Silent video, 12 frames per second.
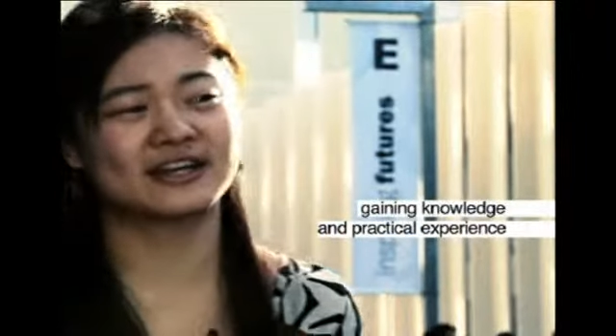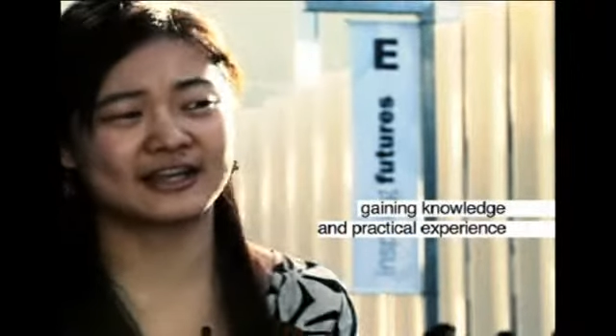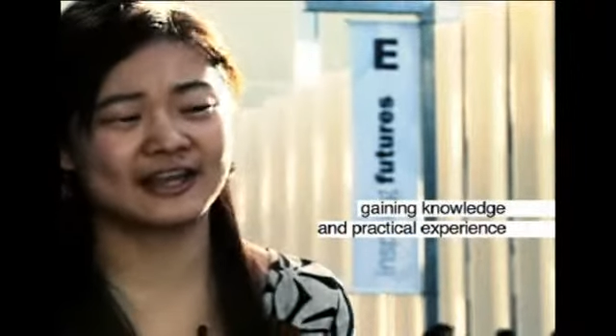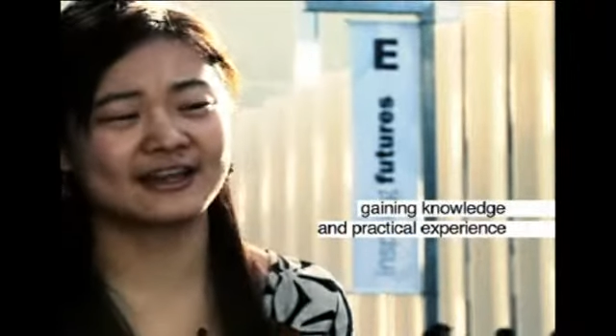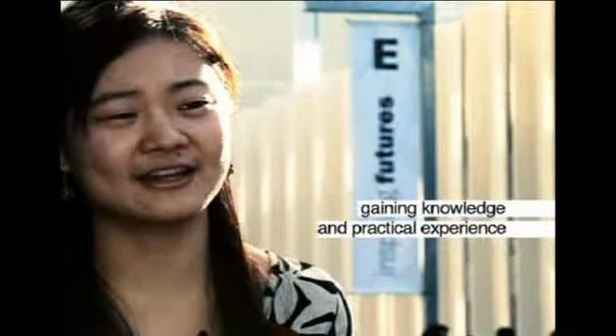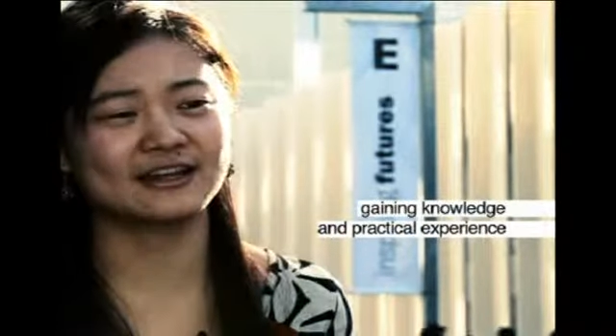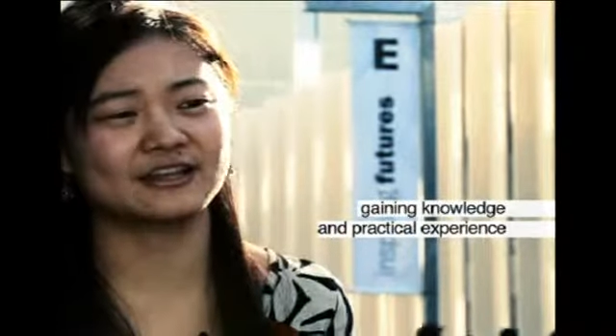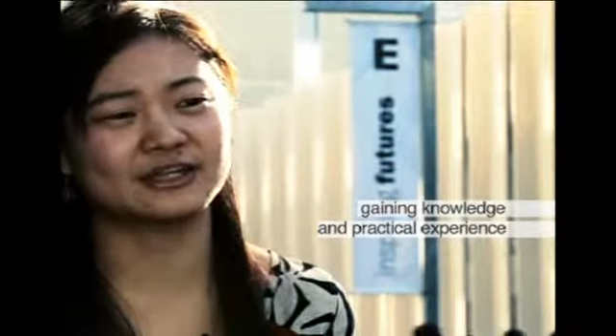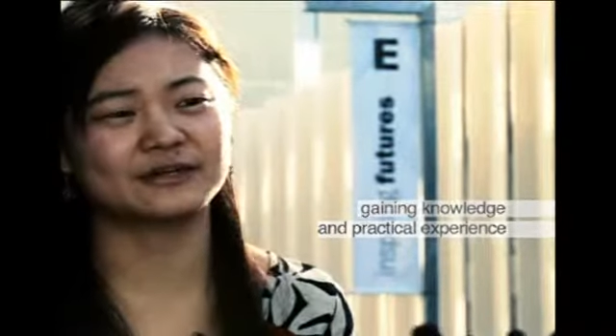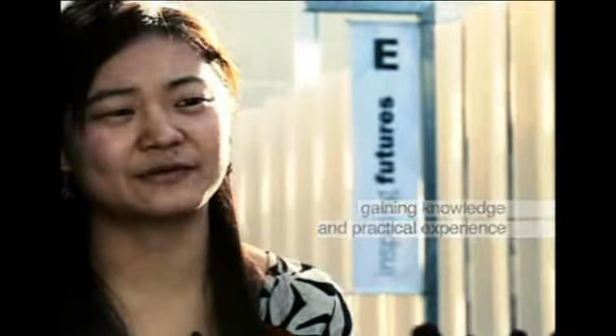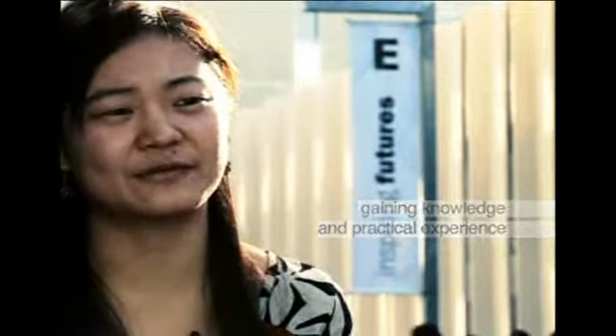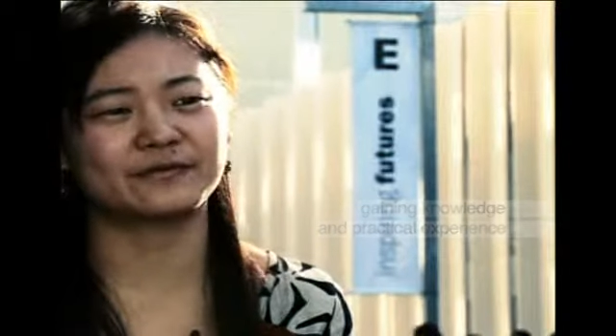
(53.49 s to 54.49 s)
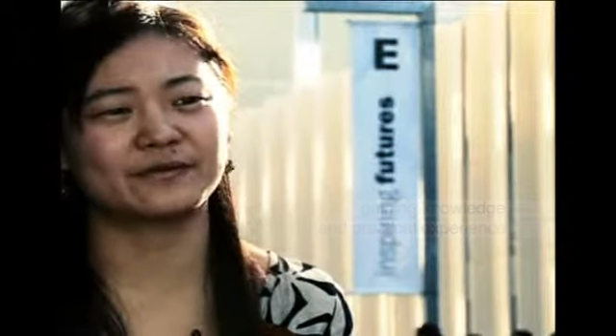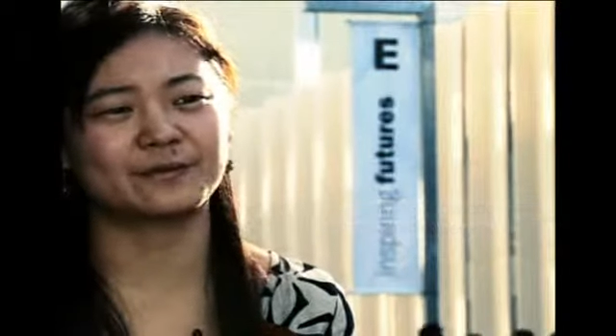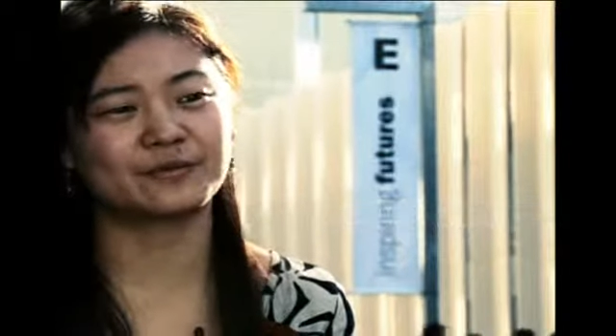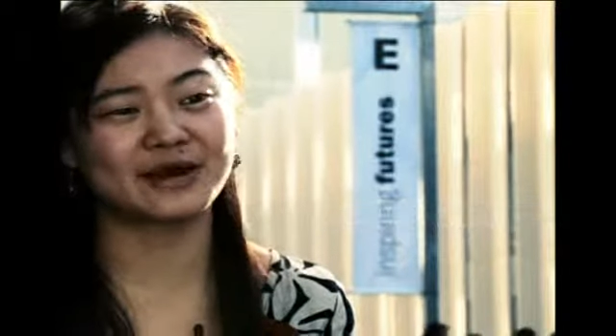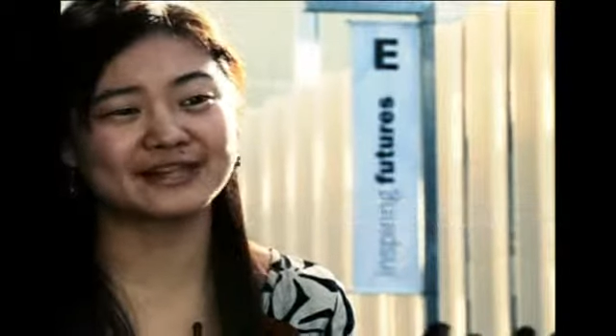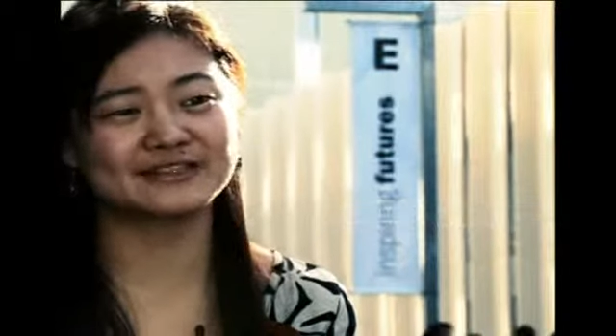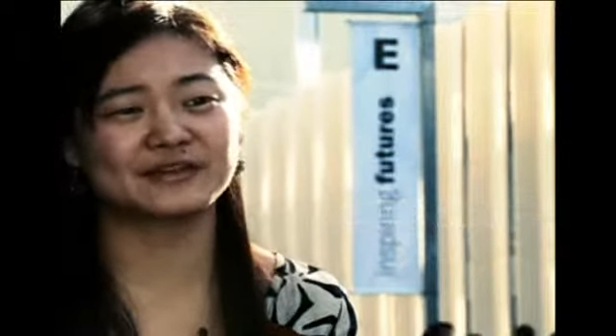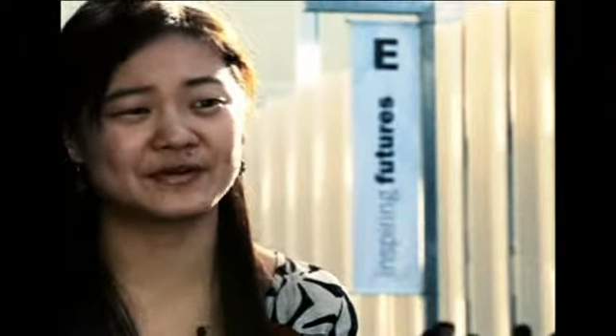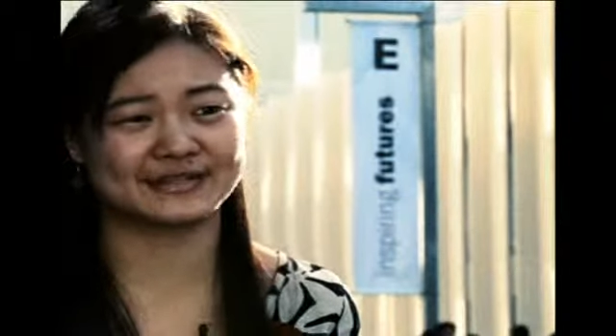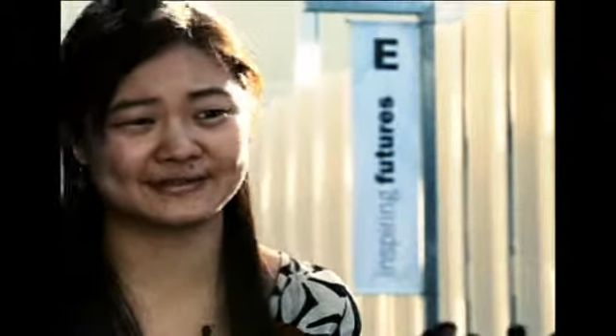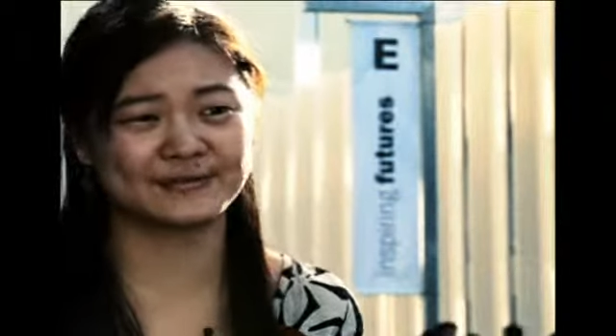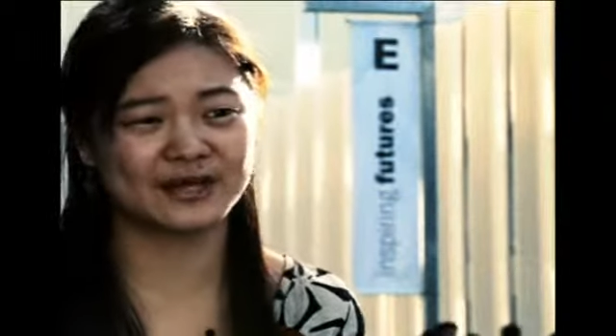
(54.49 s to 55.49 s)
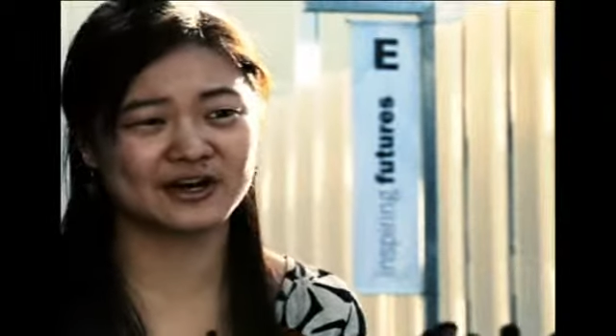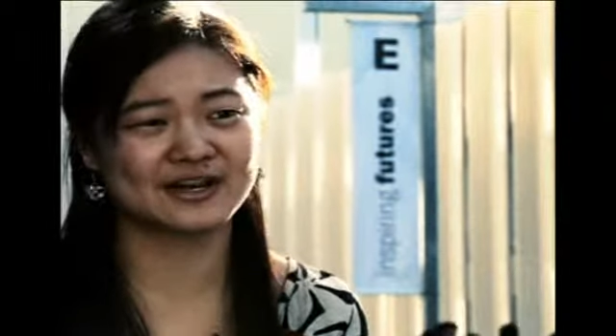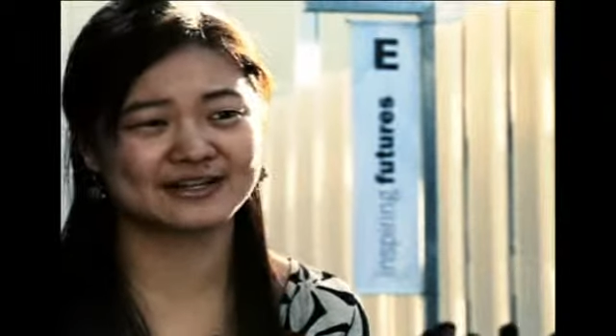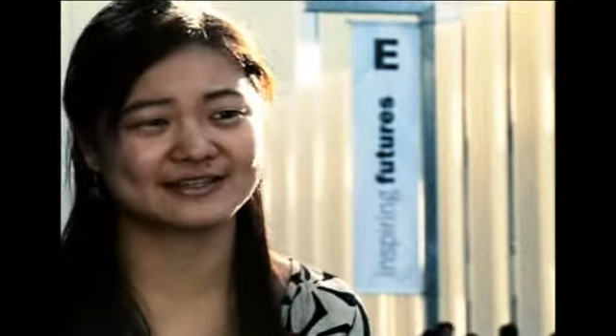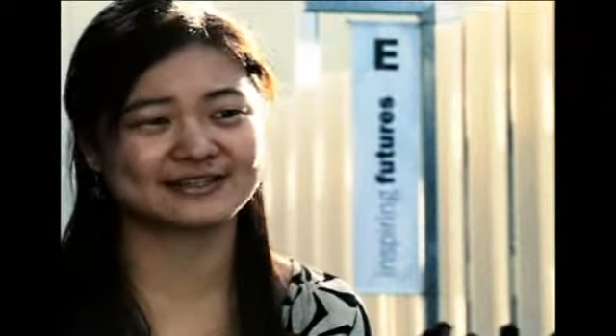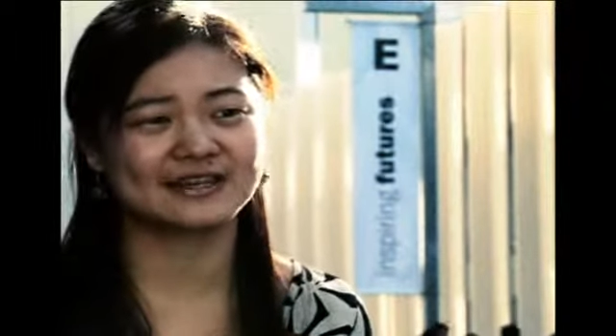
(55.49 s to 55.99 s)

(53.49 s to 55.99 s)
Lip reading: gain a lot of practical experience.